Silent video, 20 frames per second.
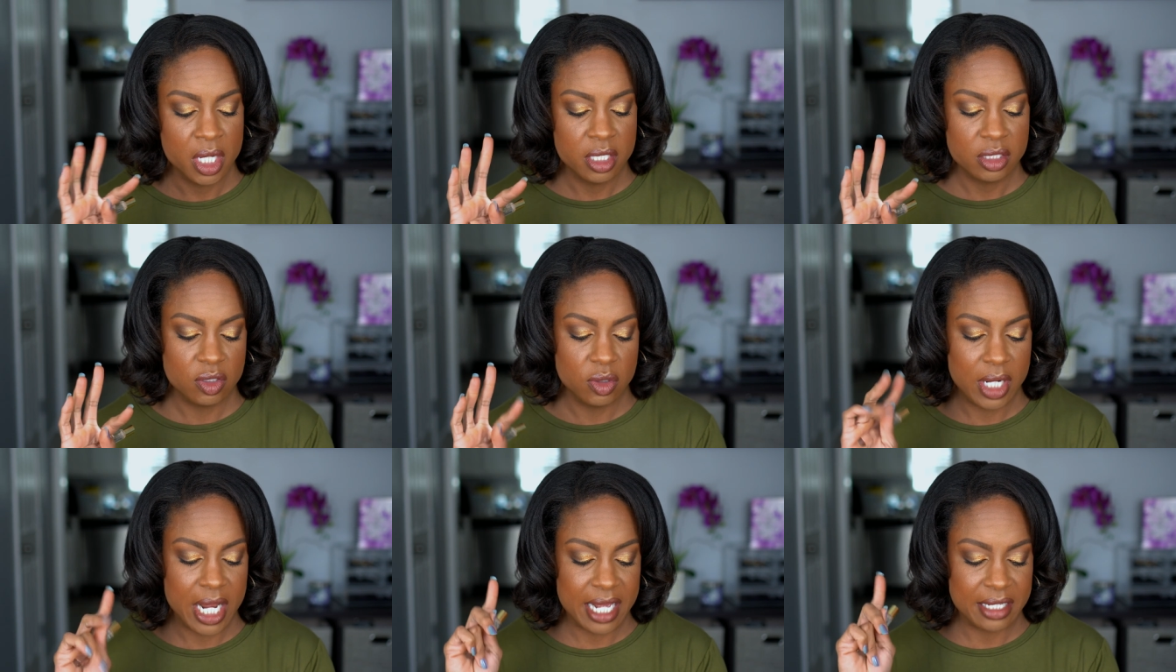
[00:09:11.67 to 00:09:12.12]

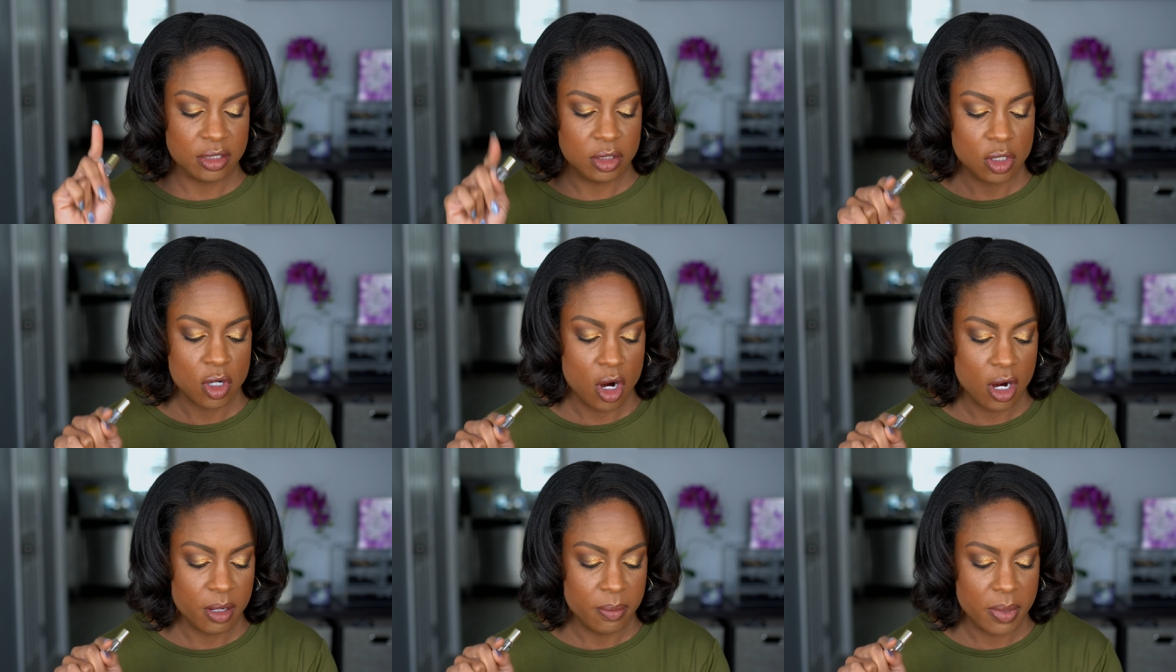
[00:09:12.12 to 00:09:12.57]
So it has
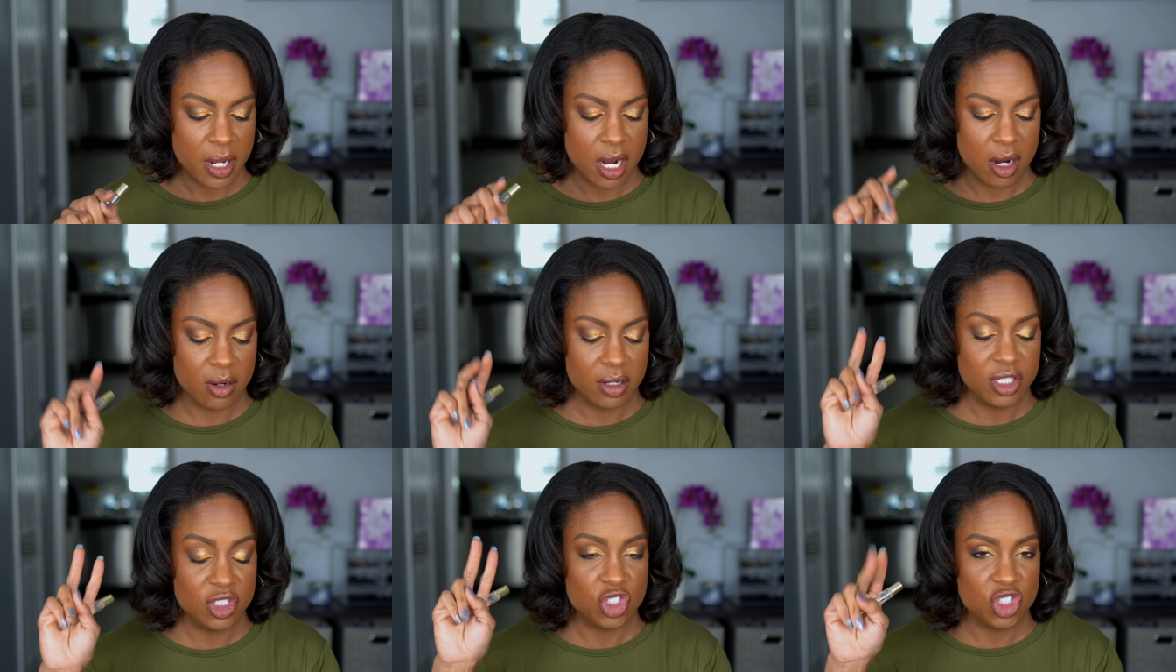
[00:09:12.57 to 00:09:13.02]
dark
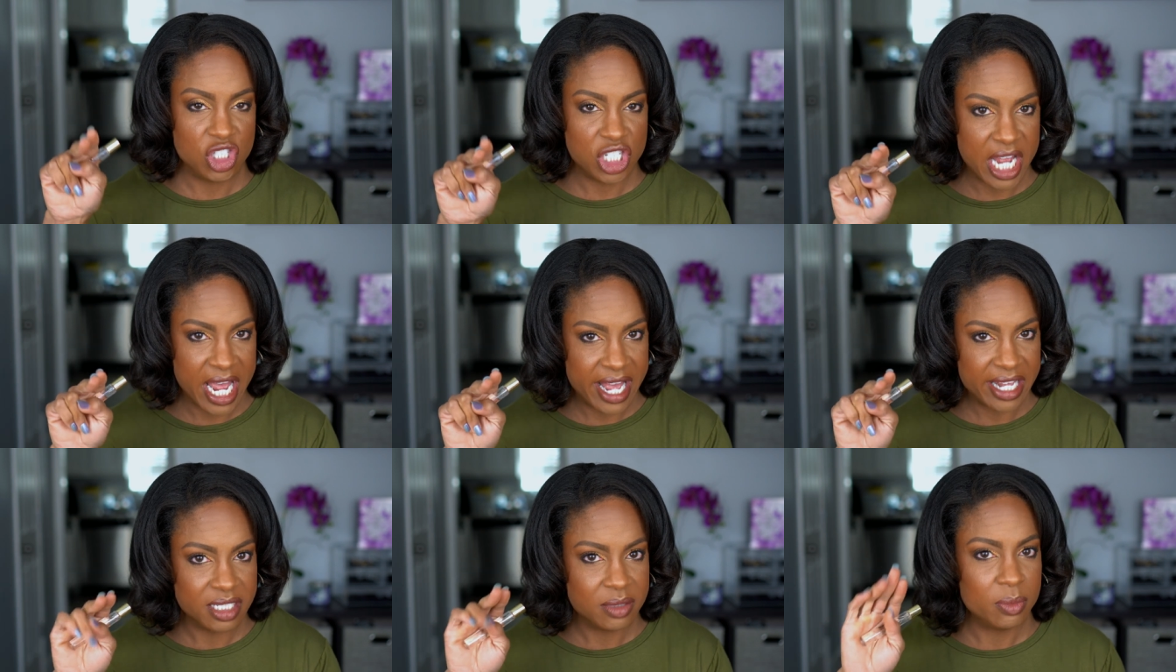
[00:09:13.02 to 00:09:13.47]
berries,
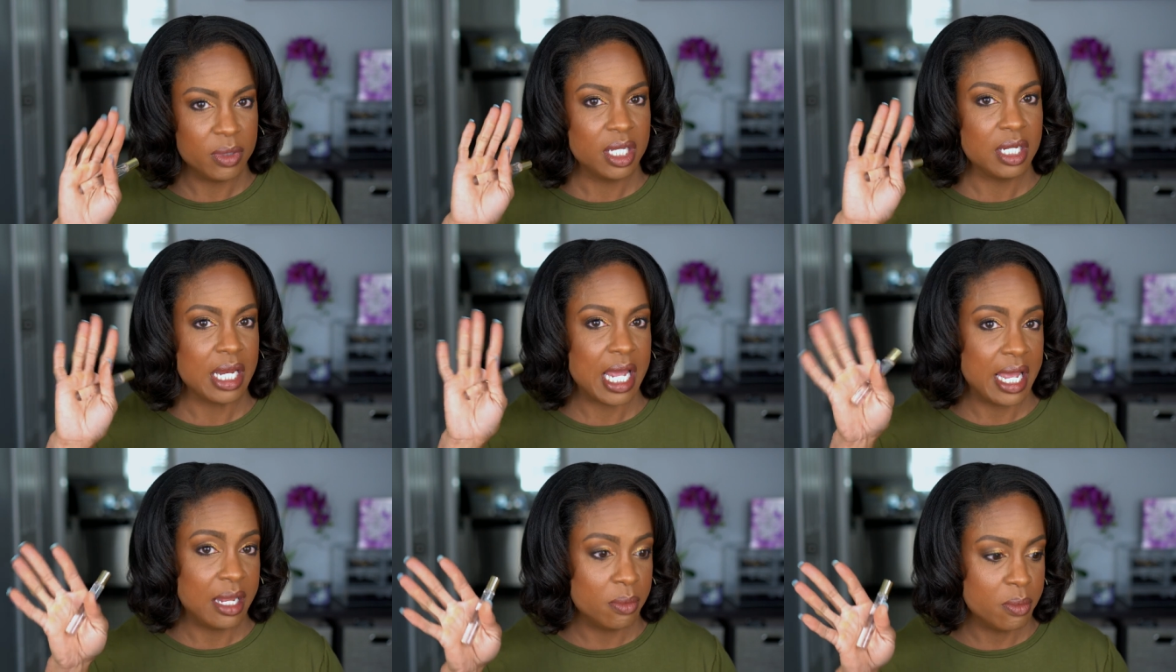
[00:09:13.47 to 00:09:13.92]

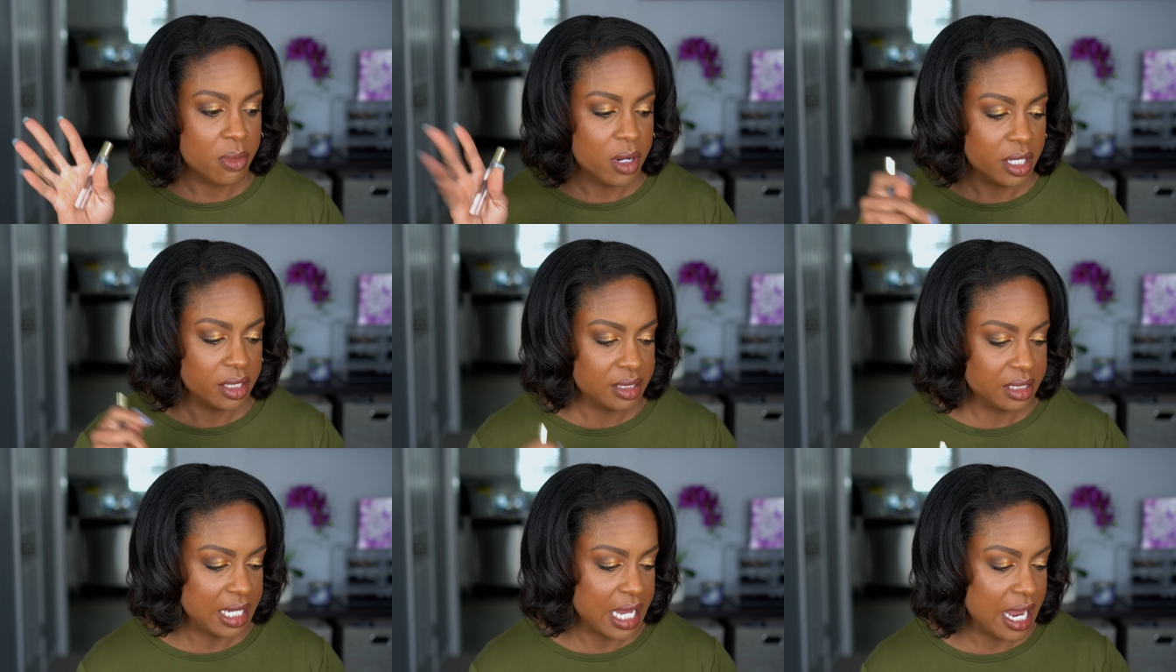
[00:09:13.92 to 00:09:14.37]
jasmine, and
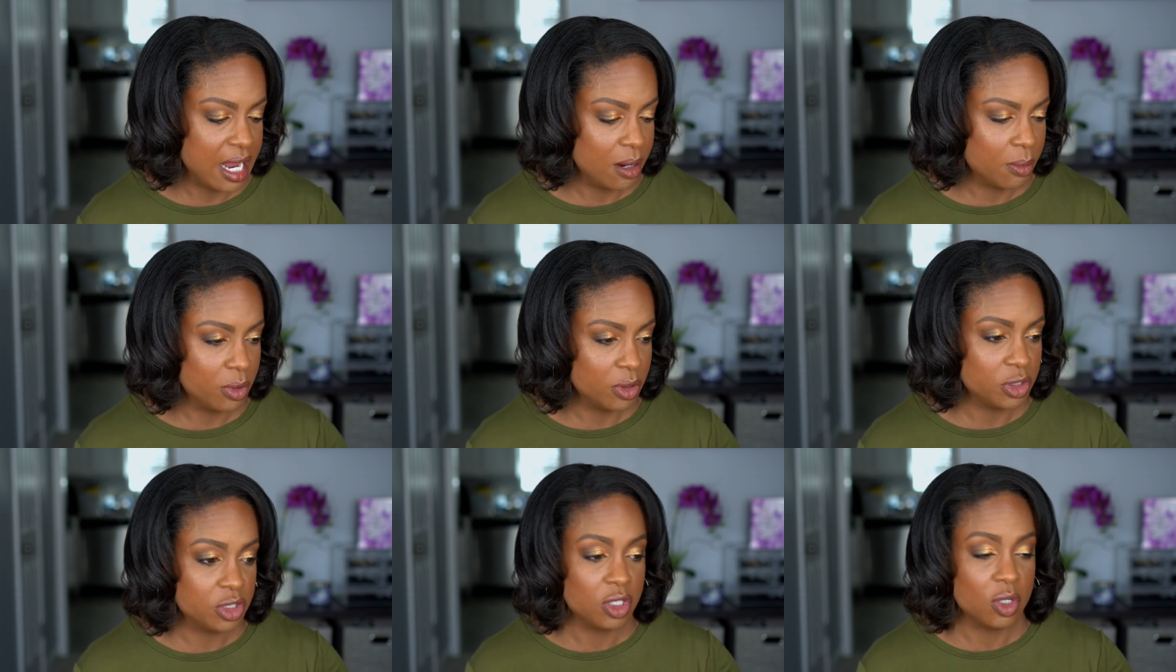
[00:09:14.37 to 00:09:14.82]
musk amber.